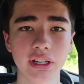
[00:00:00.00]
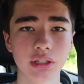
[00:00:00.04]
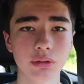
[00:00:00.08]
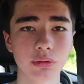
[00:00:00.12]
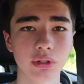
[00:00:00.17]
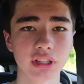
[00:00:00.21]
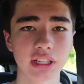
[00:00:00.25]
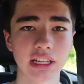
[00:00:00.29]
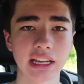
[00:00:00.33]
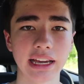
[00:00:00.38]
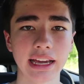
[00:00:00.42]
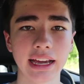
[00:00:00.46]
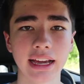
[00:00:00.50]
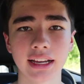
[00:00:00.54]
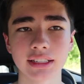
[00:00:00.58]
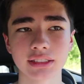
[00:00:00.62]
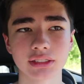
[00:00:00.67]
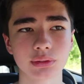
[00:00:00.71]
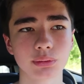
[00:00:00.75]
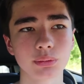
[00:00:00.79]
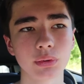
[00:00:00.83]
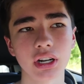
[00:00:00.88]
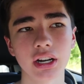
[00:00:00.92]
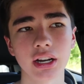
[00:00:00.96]
anyone that
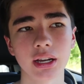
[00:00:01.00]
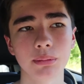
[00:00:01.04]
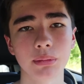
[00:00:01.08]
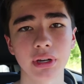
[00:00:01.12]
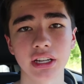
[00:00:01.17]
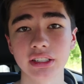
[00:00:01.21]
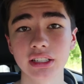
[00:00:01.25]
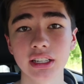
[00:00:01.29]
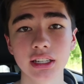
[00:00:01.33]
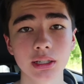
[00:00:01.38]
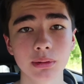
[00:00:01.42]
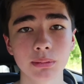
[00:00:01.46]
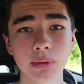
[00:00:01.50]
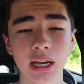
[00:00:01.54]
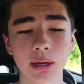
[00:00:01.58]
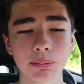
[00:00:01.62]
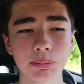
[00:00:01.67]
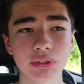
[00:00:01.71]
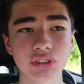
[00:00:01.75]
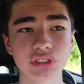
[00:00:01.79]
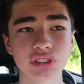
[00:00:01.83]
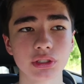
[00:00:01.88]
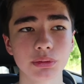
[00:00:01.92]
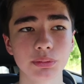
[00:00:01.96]
asks why my name
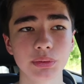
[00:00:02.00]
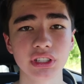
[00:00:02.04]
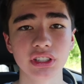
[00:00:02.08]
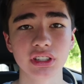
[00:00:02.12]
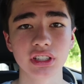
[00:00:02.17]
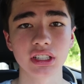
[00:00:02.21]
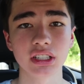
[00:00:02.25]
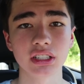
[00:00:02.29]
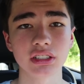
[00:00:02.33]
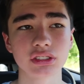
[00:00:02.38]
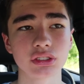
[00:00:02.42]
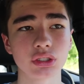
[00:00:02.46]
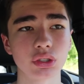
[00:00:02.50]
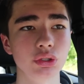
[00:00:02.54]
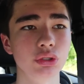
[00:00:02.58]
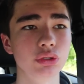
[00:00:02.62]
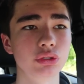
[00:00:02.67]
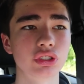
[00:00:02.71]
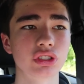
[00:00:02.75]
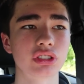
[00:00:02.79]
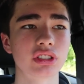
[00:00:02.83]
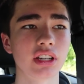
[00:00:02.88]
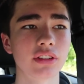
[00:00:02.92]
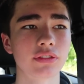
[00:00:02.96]
happens to be this, or you
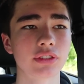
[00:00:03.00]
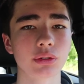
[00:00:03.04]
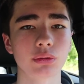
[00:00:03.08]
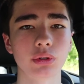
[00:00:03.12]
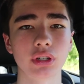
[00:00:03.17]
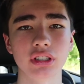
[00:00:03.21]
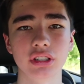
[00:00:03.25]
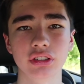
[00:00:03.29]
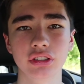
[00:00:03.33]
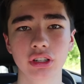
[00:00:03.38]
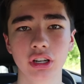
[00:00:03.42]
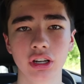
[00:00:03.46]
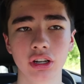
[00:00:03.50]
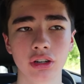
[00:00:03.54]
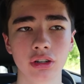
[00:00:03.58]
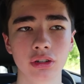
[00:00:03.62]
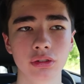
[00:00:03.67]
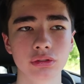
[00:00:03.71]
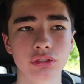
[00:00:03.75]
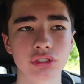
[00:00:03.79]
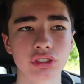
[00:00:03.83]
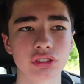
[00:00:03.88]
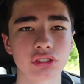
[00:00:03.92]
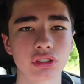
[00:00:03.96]
just ever want to
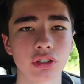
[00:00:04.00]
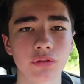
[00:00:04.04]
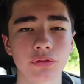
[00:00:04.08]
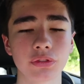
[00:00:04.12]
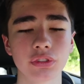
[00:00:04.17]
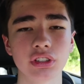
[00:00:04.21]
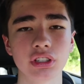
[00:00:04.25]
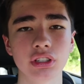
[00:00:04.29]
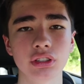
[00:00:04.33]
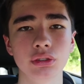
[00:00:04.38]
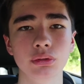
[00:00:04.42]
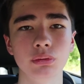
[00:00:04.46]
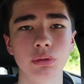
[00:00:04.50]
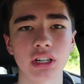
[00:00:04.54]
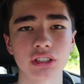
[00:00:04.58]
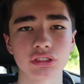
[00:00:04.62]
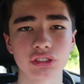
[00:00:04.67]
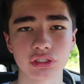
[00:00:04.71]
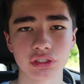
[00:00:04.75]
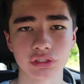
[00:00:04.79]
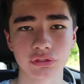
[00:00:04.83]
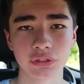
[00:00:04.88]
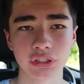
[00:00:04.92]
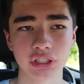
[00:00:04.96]
know, just hopefully you
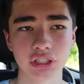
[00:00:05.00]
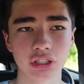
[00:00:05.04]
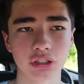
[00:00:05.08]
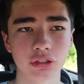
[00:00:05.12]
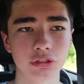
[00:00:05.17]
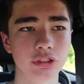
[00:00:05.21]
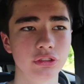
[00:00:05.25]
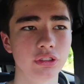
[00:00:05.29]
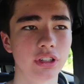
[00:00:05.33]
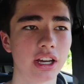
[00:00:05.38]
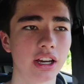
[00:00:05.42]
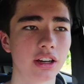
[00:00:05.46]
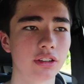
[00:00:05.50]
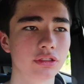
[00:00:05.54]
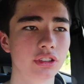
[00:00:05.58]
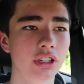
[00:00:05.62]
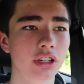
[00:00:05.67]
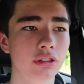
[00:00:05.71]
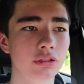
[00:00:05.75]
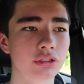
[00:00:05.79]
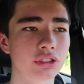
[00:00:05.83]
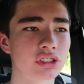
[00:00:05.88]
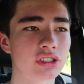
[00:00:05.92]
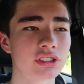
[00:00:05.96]
watch this video and you now
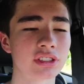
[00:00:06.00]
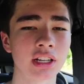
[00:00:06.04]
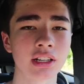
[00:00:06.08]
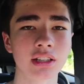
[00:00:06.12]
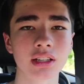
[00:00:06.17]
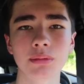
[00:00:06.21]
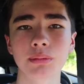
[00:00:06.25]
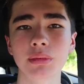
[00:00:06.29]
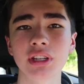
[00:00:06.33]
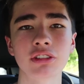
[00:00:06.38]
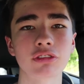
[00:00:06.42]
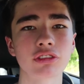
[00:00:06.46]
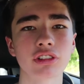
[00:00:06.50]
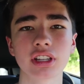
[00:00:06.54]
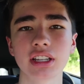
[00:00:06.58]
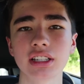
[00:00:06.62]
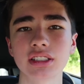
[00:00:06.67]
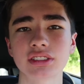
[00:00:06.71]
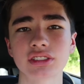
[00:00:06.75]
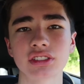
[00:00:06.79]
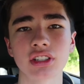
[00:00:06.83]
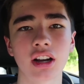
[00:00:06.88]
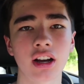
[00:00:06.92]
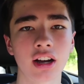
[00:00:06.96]
know, just tell them it
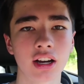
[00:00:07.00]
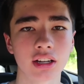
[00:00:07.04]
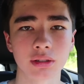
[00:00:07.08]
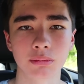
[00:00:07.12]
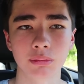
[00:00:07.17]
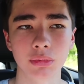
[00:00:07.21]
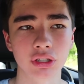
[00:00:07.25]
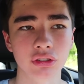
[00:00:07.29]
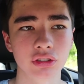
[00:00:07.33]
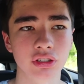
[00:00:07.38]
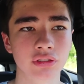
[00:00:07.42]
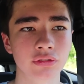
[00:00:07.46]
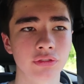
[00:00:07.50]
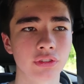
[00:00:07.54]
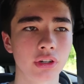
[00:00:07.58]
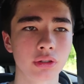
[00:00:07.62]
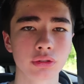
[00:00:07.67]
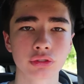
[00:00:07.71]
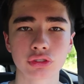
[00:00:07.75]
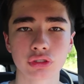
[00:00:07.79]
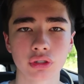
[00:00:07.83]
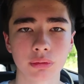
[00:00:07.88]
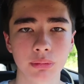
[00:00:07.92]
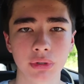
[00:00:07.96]
relates to automotive,
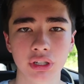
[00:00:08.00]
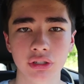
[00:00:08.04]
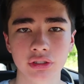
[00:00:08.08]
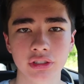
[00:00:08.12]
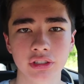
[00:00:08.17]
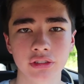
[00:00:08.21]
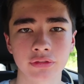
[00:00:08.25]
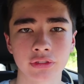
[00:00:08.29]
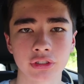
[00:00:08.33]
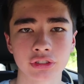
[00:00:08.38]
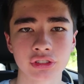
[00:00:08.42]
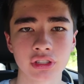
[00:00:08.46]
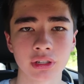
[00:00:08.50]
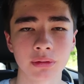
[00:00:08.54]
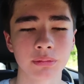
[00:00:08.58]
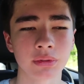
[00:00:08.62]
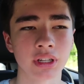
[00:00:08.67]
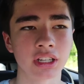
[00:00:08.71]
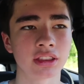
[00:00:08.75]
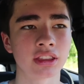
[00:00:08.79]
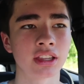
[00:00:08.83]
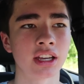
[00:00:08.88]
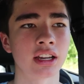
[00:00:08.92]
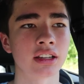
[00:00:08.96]
ultramotive, or something
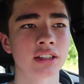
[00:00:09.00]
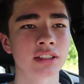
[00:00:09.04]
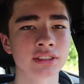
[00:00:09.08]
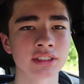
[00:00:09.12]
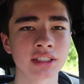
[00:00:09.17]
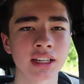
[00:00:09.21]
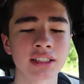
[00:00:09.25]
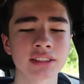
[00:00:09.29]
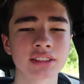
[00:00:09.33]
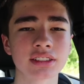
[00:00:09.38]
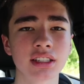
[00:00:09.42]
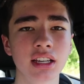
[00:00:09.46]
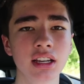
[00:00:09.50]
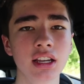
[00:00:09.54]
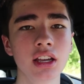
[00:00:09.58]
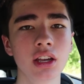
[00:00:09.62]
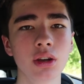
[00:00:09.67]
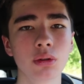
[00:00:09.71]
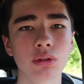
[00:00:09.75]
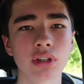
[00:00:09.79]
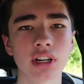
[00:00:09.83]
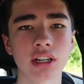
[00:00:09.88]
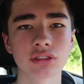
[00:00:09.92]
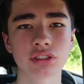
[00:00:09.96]
like that, because that's
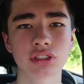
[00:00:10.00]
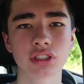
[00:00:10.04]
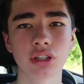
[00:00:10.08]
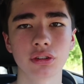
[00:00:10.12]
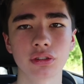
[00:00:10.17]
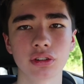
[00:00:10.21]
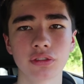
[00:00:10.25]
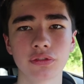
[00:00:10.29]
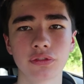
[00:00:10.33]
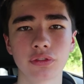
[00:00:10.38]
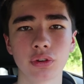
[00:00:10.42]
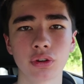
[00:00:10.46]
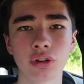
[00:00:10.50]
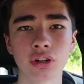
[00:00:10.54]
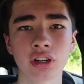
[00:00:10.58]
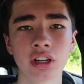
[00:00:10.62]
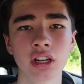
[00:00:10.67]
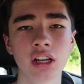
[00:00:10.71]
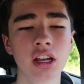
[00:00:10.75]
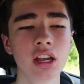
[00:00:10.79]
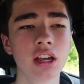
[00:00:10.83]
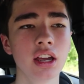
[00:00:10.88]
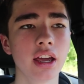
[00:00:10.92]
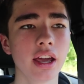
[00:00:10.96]
what I was going for.
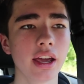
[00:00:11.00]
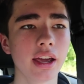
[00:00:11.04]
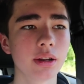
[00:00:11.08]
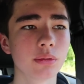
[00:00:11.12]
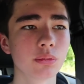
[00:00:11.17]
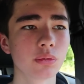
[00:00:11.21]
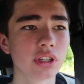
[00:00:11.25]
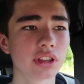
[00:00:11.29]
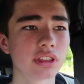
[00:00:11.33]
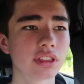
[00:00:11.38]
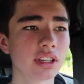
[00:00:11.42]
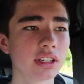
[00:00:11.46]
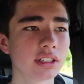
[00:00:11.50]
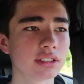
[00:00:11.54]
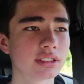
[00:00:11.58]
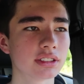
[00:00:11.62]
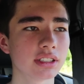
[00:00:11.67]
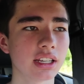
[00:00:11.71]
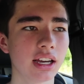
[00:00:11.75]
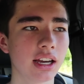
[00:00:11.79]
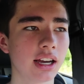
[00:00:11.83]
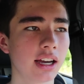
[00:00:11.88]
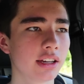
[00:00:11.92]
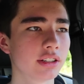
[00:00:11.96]
And with this,
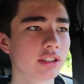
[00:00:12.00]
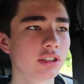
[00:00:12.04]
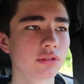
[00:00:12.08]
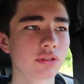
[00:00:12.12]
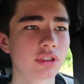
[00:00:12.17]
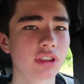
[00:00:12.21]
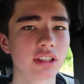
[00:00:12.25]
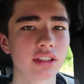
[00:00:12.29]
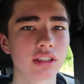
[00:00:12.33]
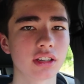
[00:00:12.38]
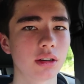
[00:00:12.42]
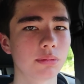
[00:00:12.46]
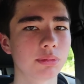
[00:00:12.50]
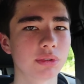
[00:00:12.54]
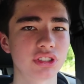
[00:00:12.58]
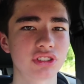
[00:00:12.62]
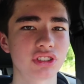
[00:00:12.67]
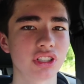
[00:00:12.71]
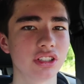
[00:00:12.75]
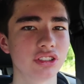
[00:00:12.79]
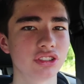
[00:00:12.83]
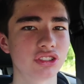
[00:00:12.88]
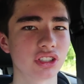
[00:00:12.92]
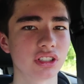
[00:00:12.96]
yeah, I don't think I'll be
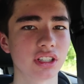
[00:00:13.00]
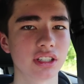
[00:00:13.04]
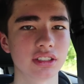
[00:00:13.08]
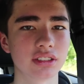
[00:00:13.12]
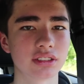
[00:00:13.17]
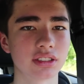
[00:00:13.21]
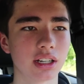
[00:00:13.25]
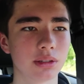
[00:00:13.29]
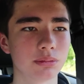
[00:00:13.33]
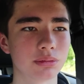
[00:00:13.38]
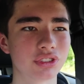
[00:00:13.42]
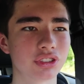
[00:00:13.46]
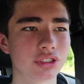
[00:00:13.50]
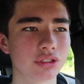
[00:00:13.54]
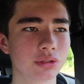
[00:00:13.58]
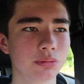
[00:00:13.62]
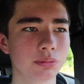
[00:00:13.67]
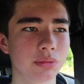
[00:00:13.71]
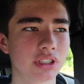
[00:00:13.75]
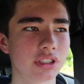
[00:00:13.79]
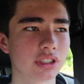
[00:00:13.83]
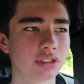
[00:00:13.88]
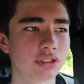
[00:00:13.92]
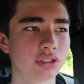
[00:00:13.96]
changing anytime
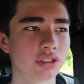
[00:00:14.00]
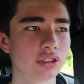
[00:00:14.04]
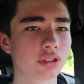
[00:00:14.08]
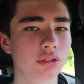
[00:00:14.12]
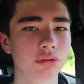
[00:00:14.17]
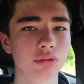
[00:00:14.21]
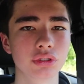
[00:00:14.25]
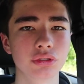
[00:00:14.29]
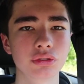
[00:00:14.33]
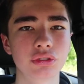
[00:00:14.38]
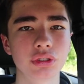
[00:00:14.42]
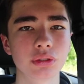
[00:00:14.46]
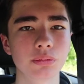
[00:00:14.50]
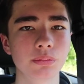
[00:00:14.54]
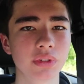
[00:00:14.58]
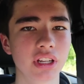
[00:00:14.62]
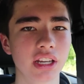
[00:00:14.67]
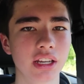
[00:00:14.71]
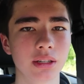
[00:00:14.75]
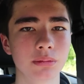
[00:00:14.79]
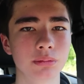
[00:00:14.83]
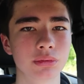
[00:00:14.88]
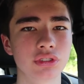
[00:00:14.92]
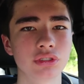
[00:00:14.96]
soon, because, you know, YouTube
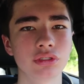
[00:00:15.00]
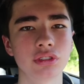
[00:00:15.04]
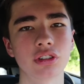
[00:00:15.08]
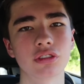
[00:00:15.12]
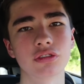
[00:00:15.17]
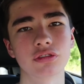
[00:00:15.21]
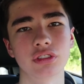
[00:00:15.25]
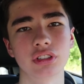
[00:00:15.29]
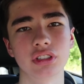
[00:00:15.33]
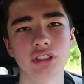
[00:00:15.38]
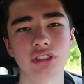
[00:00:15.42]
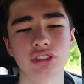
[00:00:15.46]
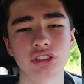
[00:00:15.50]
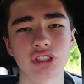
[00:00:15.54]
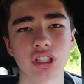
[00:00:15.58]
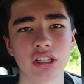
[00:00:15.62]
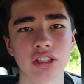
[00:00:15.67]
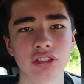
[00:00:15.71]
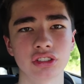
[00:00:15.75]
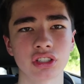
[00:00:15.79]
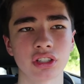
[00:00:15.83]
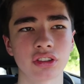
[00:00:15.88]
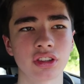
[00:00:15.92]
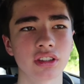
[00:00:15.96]
names, you don't really
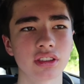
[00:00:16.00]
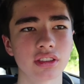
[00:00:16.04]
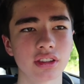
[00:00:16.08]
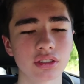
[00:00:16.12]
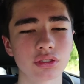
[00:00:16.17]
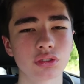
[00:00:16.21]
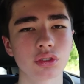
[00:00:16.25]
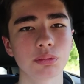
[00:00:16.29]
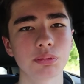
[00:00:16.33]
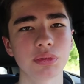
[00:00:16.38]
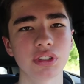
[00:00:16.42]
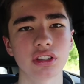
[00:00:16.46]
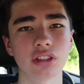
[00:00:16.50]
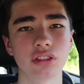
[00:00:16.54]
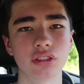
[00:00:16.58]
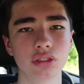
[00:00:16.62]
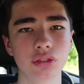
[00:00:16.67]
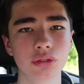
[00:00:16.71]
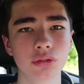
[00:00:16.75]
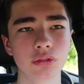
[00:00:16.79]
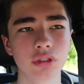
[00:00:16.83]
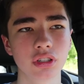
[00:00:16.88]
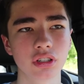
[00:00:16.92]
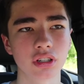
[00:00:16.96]
change. I think this will be the
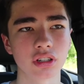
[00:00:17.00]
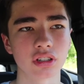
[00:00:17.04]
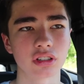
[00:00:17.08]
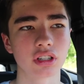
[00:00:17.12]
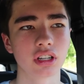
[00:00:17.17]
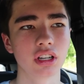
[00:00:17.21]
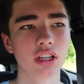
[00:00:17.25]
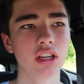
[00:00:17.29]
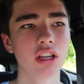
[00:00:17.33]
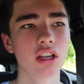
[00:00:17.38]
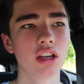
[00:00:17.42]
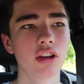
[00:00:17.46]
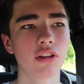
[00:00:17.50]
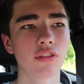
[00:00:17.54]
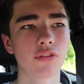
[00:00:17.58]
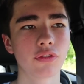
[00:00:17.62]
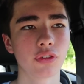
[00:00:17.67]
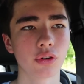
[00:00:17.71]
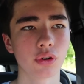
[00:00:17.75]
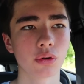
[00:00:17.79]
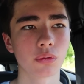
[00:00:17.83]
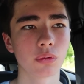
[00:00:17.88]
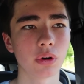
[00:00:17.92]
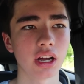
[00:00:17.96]
new look
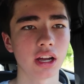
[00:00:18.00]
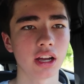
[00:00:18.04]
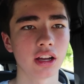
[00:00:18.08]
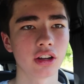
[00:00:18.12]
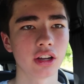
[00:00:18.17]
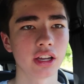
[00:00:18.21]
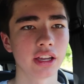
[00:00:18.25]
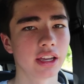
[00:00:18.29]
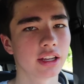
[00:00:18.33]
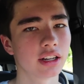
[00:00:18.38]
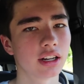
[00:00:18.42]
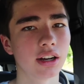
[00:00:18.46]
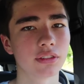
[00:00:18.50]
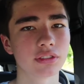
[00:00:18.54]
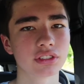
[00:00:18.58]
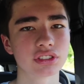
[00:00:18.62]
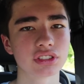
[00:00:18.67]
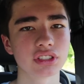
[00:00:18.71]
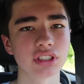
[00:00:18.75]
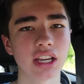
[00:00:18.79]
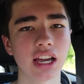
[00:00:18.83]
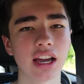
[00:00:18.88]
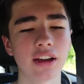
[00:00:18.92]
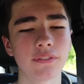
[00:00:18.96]
for a while, and
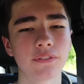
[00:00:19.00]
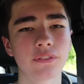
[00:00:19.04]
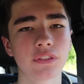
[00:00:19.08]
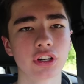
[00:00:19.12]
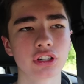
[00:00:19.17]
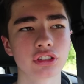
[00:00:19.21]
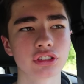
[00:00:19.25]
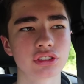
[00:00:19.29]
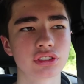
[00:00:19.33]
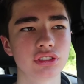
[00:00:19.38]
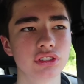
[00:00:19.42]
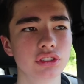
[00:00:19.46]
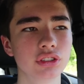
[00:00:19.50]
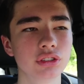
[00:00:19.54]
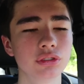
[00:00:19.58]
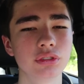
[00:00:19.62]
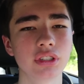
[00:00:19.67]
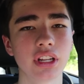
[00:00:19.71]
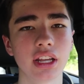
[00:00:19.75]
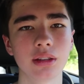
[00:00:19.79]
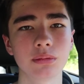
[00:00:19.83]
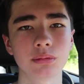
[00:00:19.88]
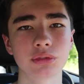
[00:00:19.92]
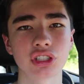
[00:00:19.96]
obviously at first, new
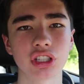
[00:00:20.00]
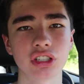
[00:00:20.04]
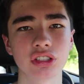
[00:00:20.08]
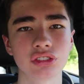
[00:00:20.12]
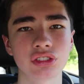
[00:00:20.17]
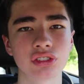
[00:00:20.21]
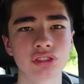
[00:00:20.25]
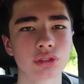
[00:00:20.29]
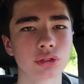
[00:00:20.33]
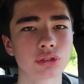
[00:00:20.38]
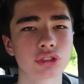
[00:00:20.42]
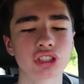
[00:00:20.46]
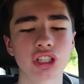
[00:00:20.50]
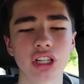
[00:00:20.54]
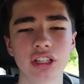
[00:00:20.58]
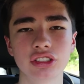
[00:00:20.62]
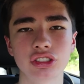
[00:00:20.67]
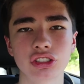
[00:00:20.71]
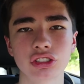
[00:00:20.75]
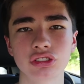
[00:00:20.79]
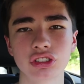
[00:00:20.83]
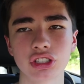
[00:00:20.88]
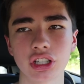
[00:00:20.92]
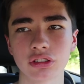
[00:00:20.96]
name changes or
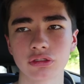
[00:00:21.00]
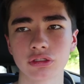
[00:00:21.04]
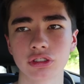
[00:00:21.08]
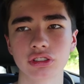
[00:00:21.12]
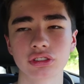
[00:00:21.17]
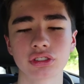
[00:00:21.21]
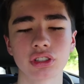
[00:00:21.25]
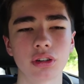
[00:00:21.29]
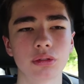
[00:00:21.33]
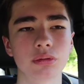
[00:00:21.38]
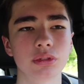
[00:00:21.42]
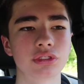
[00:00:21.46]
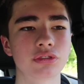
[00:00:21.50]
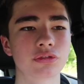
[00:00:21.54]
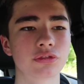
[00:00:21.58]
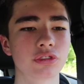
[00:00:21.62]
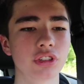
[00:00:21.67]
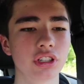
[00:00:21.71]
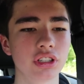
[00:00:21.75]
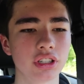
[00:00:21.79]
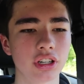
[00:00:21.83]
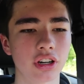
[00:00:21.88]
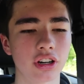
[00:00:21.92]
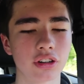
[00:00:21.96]
change in general is always
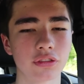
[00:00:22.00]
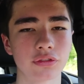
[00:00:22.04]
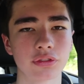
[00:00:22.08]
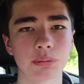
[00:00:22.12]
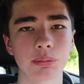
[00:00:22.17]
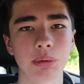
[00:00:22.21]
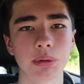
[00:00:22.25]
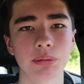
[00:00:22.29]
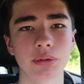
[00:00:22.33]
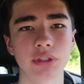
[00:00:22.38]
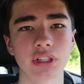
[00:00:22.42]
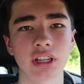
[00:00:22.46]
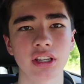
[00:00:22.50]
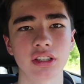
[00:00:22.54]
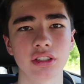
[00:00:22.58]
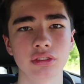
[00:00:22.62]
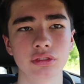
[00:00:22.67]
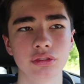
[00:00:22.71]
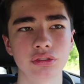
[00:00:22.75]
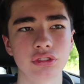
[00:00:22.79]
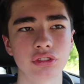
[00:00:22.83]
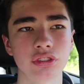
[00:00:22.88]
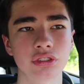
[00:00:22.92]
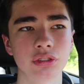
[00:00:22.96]
really hard for people to get
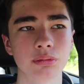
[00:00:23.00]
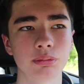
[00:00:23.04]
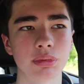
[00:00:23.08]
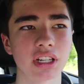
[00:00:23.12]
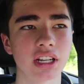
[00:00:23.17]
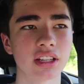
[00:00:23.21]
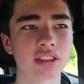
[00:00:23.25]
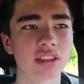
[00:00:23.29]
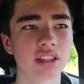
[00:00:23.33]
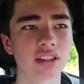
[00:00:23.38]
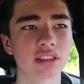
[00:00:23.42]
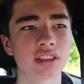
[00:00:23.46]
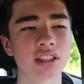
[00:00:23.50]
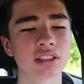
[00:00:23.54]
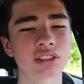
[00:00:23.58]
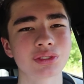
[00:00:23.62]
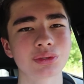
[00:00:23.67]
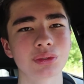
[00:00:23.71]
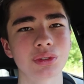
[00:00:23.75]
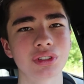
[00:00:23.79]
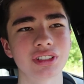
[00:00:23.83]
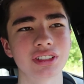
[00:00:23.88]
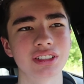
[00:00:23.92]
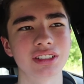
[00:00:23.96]
used to, but I think
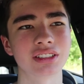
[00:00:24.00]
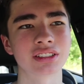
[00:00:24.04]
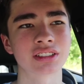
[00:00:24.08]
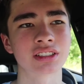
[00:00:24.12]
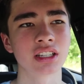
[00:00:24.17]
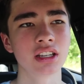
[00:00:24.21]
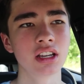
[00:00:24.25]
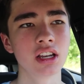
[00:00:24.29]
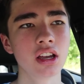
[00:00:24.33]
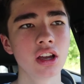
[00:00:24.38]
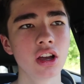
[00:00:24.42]
this one is